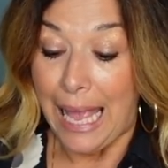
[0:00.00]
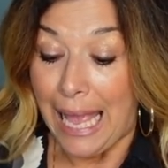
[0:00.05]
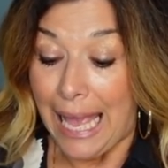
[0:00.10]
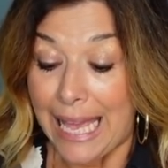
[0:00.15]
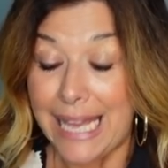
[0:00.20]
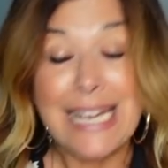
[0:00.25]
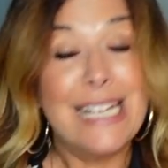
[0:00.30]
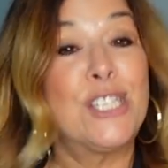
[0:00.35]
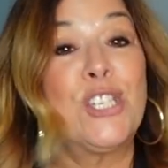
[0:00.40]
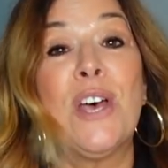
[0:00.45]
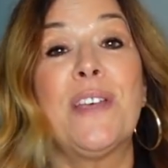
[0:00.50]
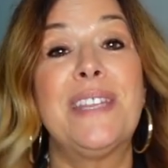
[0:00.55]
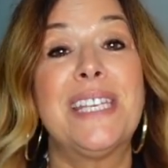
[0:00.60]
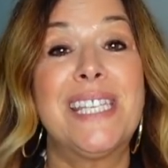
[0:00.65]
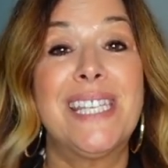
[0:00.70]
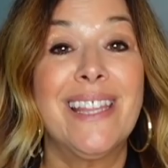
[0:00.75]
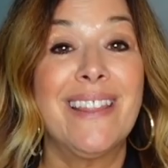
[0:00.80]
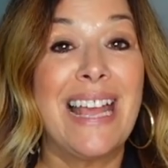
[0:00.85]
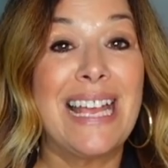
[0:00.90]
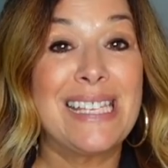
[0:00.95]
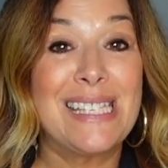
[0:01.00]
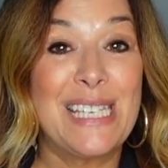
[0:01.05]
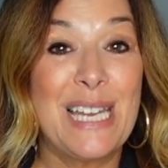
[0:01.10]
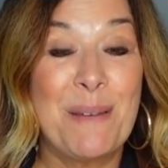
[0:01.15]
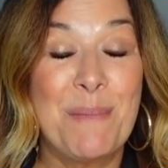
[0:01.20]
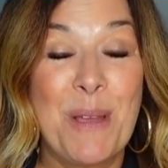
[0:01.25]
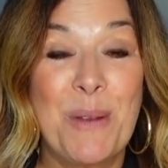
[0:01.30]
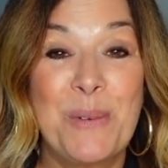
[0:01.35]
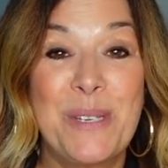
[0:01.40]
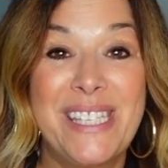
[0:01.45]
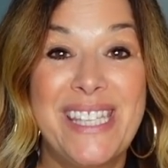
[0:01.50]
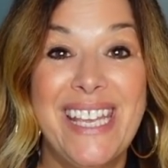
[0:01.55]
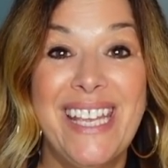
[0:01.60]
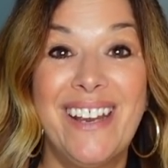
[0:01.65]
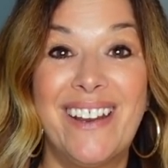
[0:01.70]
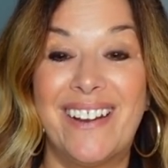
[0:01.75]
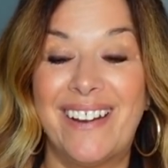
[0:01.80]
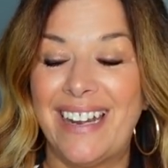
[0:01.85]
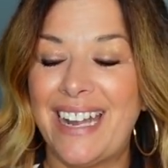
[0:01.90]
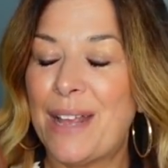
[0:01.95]
And I saw this the last time I was
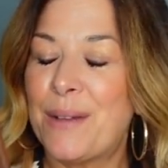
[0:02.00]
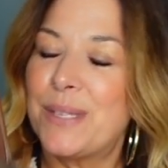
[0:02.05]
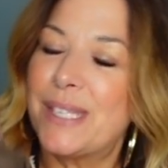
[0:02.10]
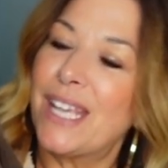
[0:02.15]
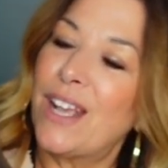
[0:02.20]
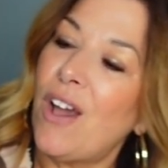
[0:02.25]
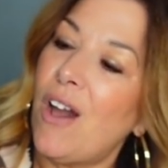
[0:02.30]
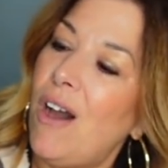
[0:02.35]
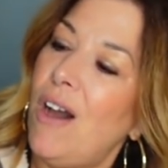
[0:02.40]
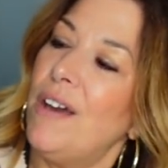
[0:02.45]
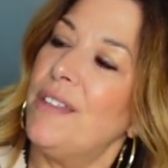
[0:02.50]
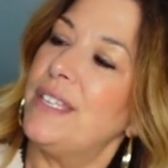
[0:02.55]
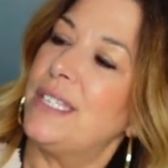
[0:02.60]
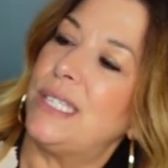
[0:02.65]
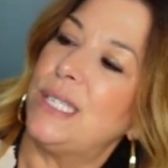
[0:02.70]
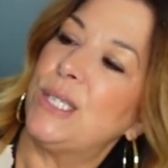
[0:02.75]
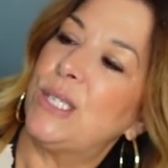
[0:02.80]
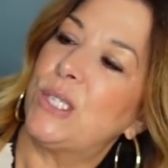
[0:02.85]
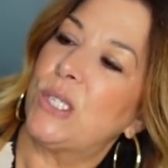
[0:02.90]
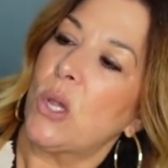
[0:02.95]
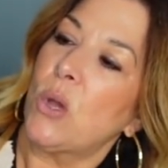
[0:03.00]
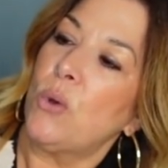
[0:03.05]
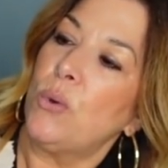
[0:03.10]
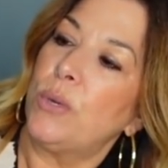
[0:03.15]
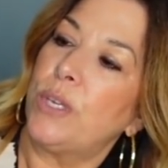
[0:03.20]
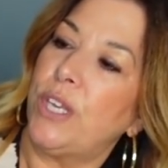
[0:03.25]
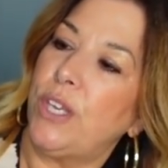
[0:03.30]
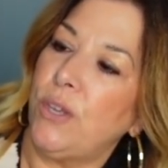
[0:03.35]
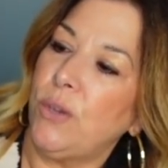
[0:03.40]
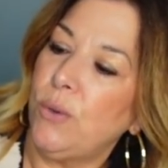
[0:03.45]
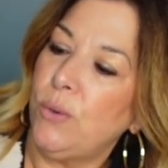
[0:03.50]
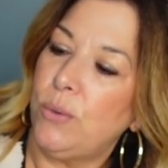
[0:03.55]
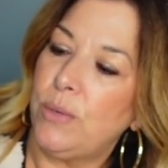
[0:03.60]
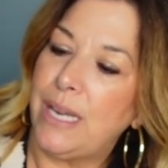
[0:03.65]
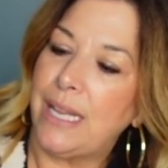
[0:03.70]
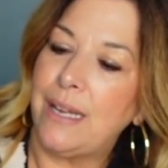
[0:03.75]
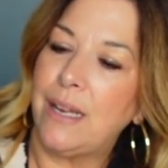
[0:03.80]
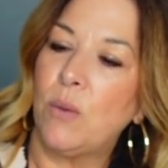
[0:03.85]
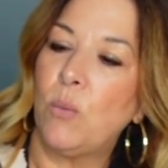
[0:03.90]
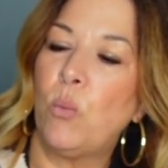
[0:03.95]
there, and I was like, oh, this is so cute.
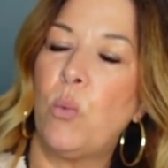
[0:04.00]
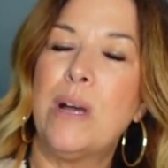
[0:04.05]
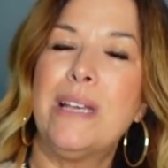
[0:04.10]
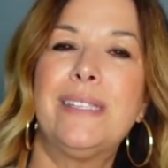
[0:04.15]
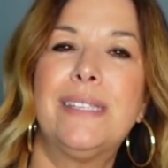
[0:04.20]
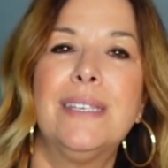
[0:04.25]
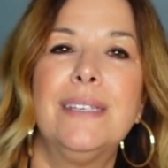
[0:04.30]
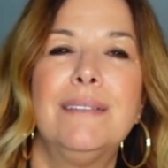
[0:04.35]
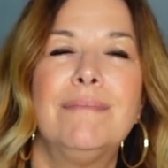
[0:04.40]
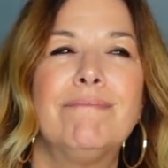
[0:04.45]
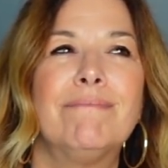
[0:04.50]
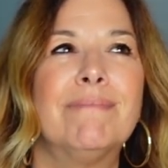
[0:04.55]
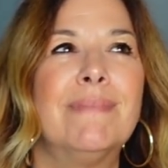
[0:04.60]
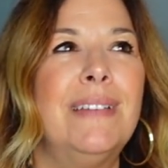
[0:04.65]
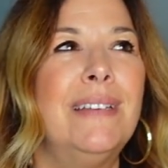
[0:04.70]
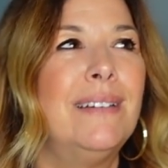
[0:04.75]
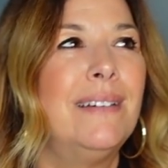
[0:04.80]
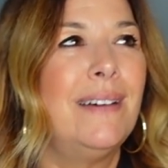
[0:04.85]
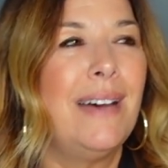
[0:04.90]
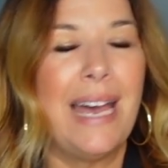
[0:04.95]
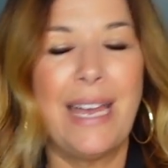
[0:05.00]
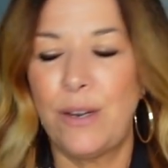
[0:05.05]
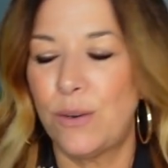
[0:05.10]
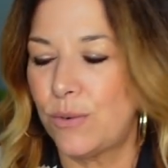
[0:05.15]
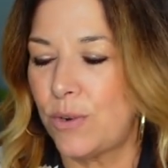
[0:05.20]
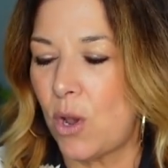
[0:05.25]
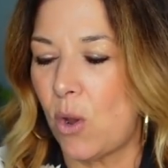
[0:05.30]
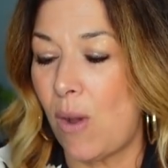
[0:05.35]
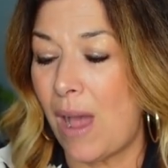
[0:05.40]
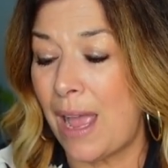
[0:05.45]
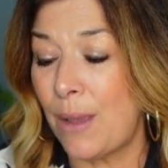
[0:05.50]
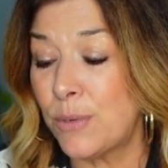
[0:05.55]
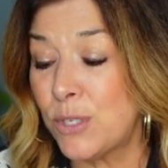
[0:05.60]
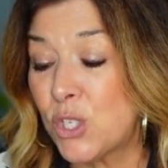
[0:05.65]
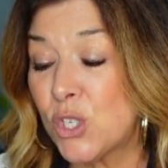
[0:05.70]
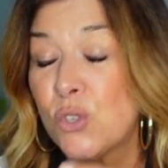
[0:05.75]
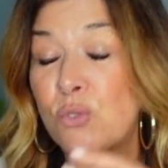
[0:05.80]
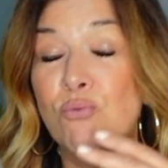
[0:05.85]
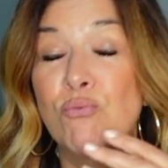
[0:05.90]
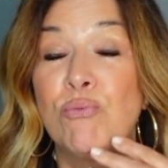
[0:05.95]
And it wasn't, I don't know, I was
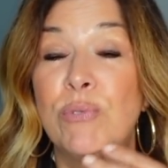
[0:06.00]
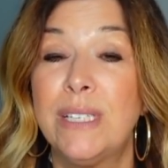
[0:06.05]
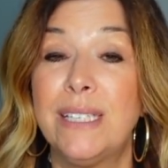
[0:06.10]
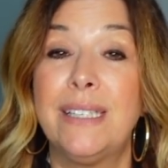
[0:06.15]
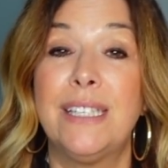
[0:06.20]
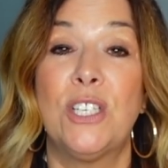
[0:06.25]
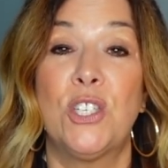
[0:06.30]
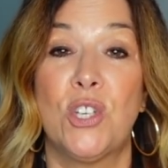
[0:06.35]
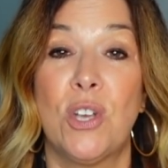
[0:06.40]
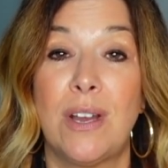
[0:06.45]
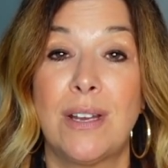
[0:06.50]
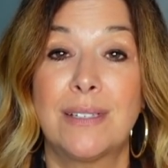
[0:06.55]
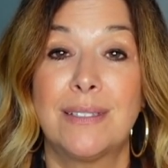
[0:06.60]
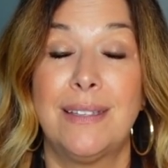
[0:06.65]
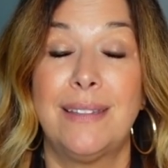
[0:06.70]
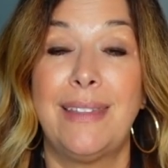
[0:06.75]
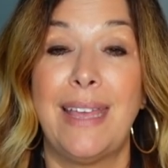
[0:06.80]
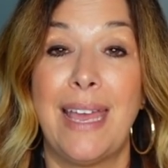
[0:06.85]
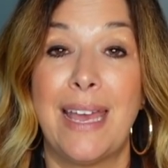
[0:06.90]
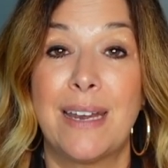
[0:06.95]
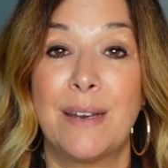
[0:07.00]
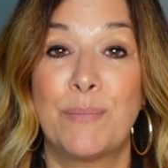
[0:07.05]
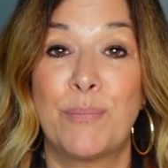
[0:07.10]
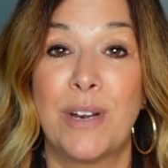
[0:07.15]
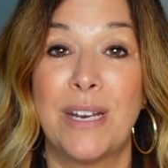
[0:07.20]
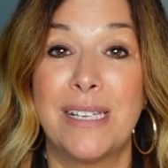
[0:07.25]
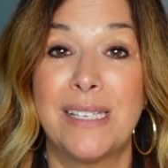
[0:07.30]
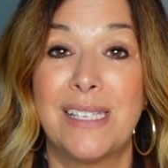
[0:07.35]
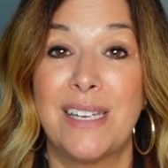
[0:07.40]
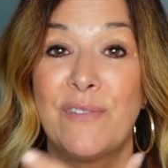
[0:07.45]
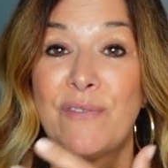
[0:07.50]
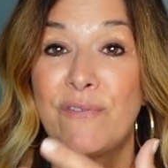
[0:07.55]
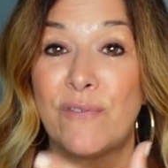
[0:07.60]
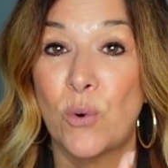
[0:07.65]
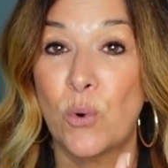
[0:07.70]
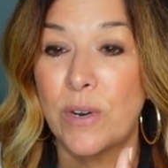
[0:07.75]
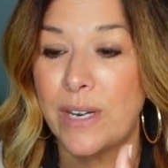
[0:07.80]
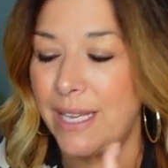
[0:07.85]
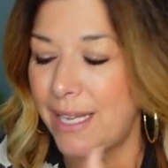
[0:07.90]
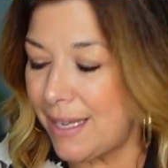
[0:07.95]
just really shocked they had it priced at
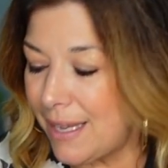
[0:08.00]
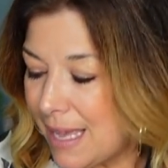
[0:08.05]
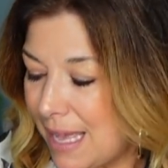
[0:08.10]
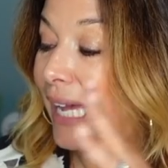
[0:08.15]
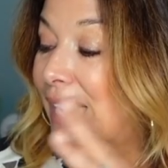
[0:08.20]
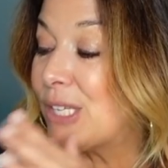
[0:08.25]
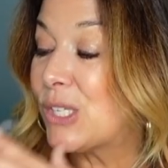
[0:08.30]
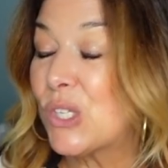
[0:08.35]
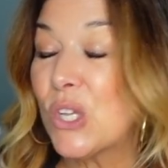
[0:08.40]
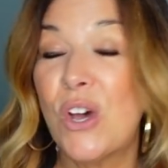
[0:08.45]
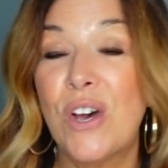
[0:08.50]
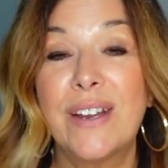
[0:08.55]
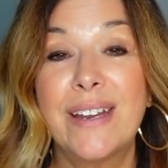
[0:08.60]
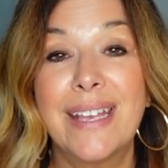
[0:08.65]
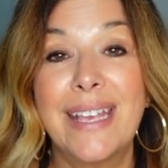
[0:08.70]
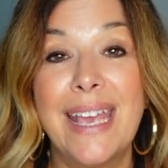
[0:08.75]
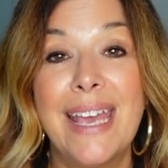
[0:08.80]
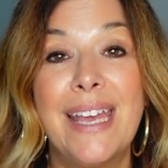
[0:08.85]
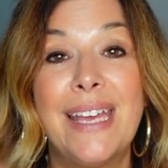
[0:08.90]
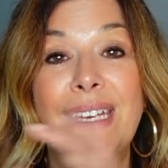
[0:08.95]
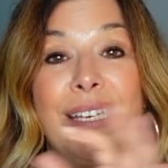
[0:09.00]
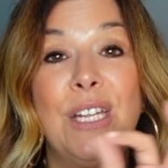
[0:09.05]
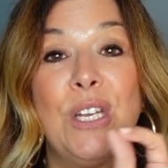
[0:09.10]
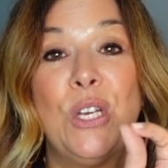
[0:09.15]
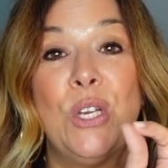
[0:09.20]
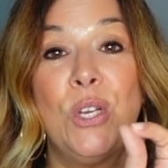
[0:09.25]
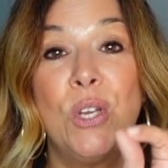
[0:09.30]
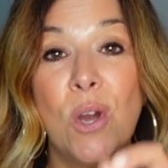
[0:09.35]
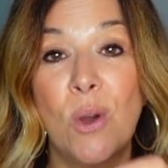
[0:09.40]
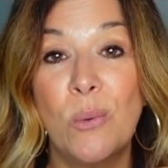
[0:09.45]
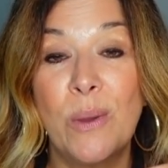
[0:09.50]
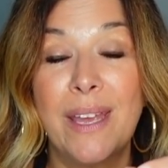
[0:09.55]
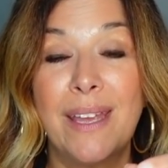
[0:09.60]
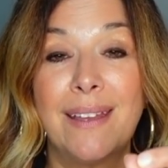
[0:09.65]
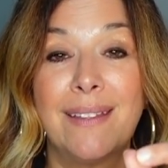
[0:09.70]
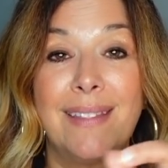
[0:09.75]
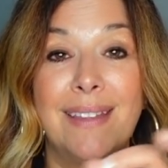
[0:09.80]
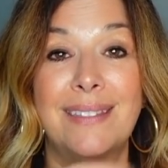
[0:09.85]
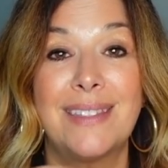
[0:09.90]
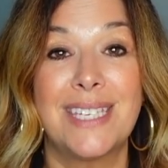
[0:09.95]
forty. I saw it again
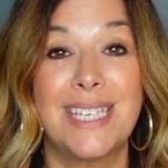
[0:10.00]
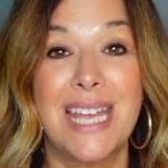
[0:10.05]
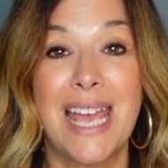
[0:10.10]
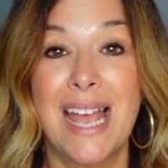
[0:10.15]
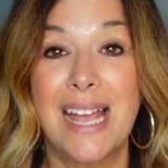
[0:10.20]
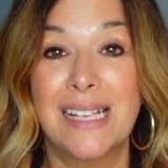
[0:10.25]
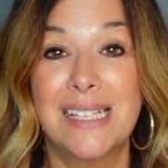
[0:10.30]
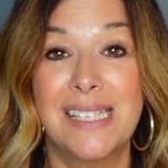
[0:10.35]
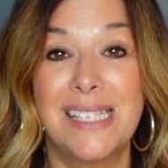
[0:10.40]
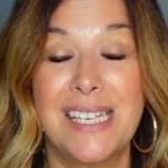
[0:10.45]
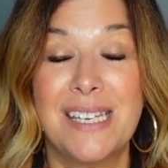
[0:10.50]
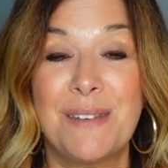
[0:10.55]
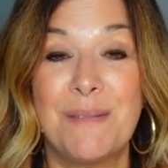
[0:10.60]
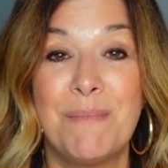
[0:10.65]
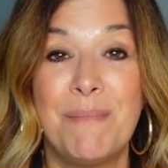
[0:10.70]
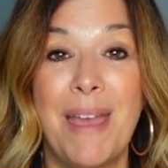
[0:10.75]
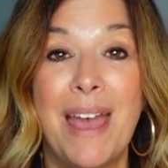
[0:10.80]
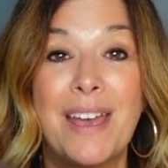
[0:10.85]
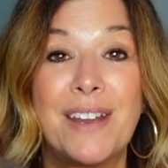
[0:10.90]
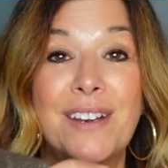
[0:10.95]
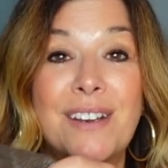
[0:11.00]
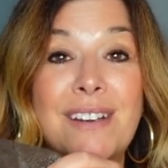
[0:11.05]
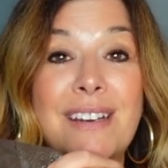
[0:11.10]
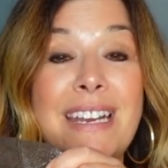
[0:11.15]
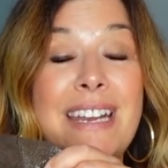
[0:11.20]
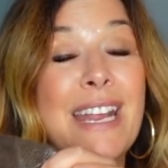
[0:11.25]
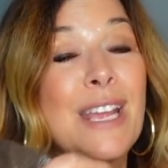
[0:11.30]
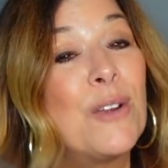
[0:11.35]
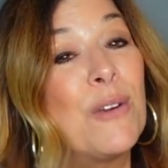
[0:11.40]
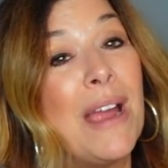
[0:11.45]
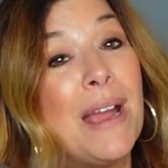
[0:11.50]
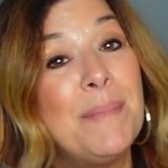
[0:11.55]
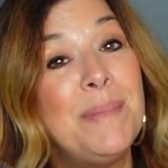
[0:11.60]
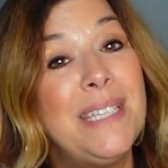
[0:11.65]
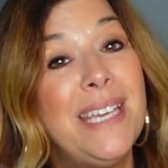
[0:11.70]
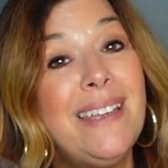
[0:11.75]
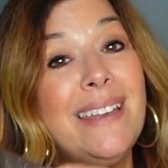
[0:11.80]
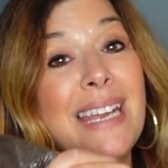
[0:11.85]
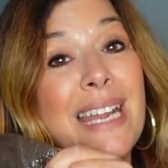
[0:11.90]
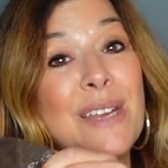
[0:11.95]
knowing that the tags didn't matter, and I grabbed
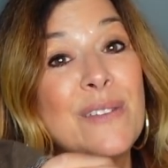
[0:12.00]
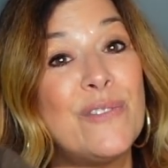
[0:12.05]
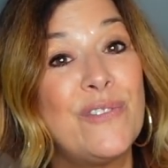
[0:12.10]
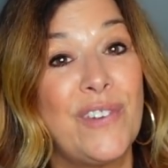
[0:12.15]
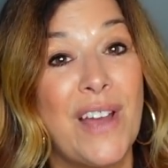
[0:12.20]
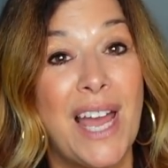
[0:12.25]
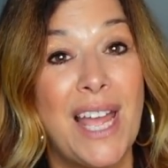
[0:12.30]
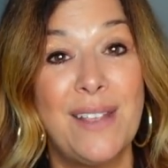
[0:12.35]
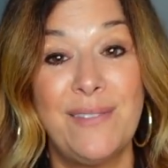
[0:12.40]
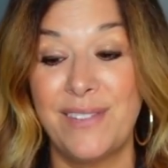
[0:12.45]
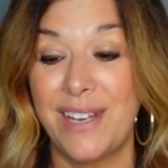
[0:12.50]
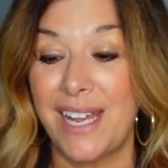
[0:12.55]
it in five